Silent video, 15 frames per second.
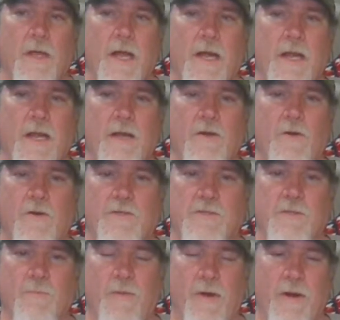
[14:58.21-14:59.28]
and I
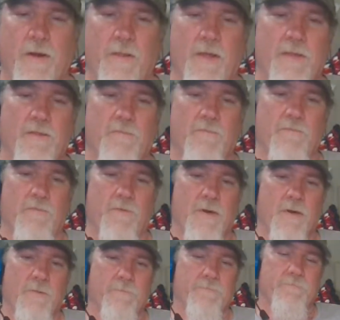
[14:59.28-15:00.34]
noticed a puddle on the floor.